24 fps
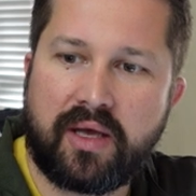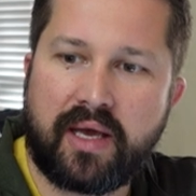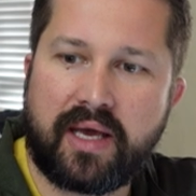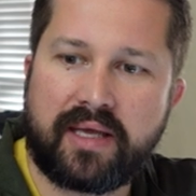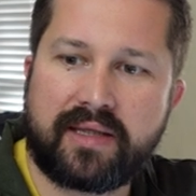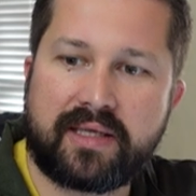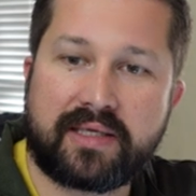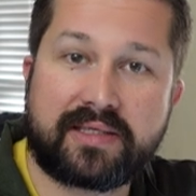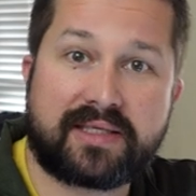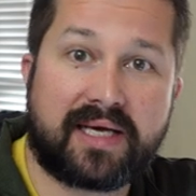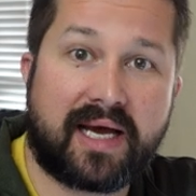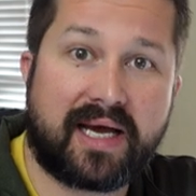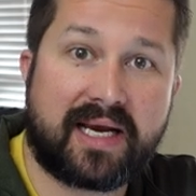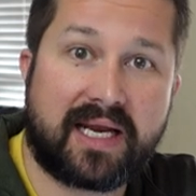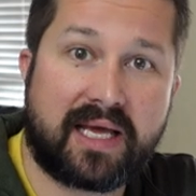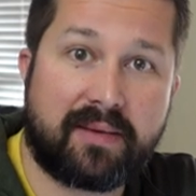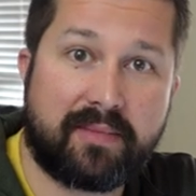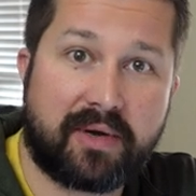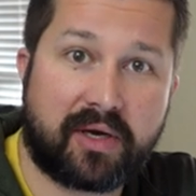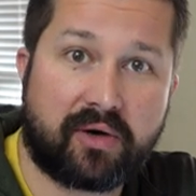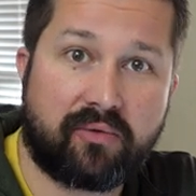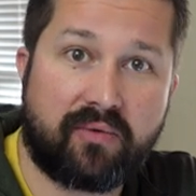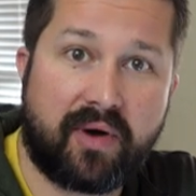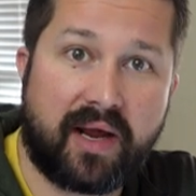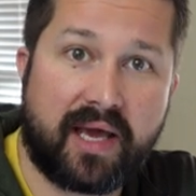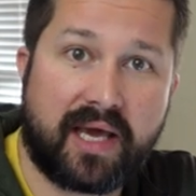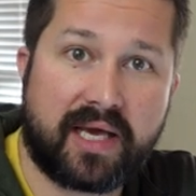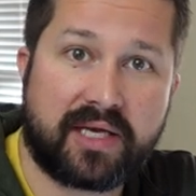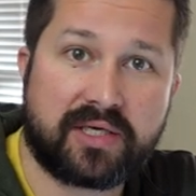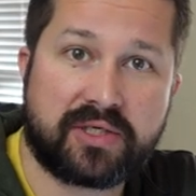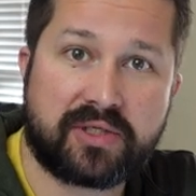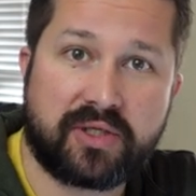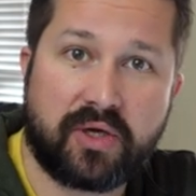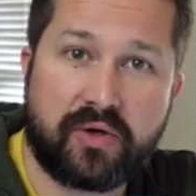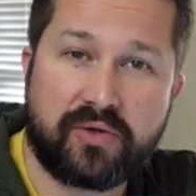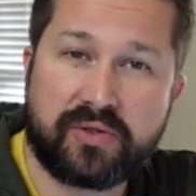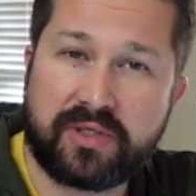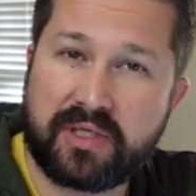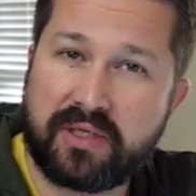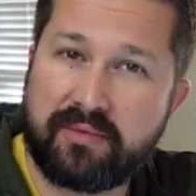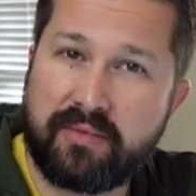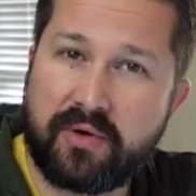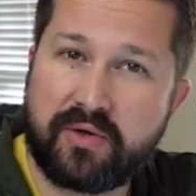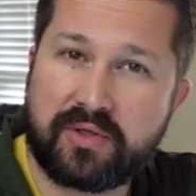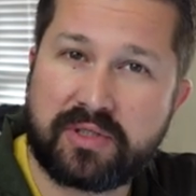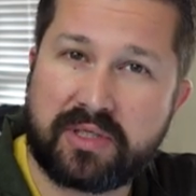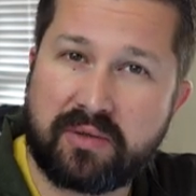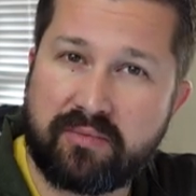and the dynamic range, those are the
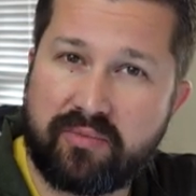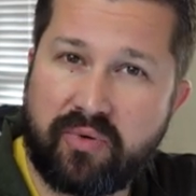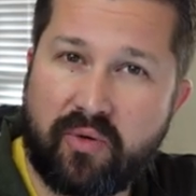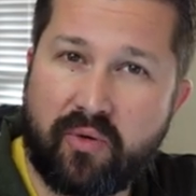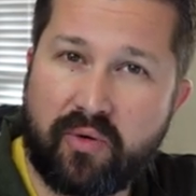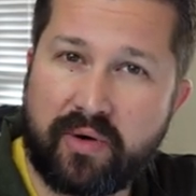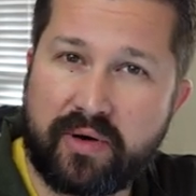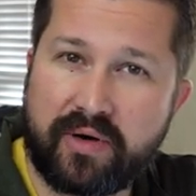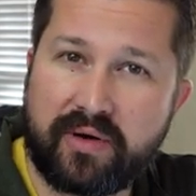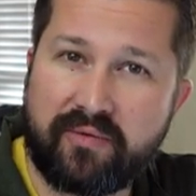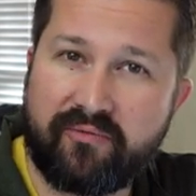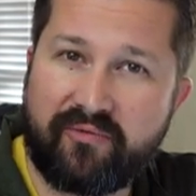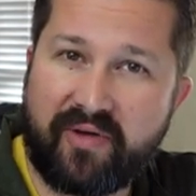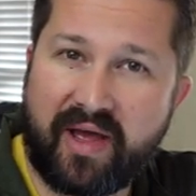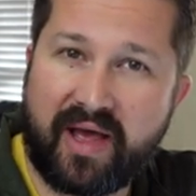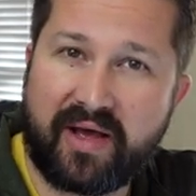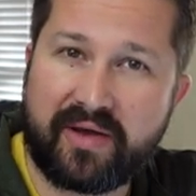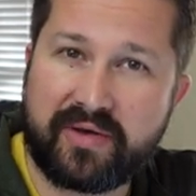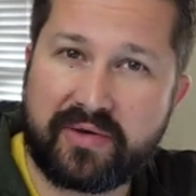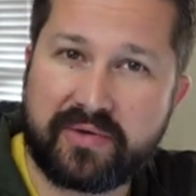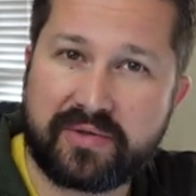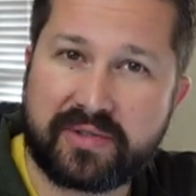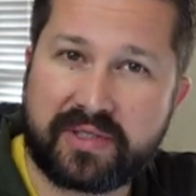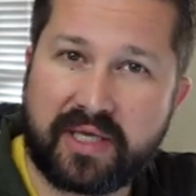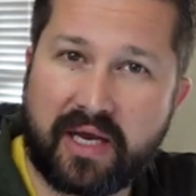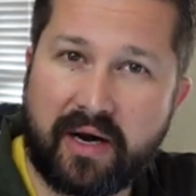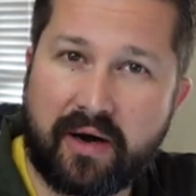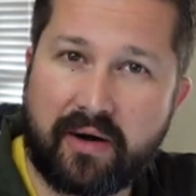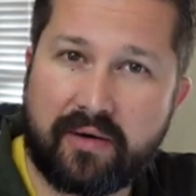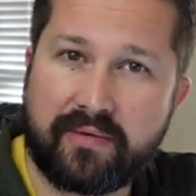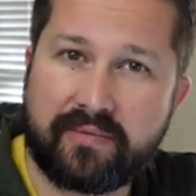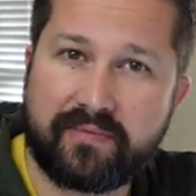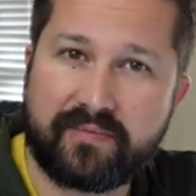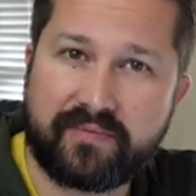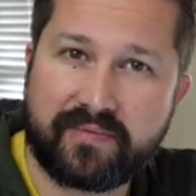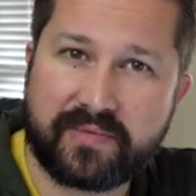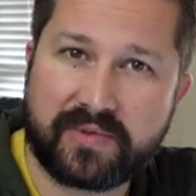most important values there.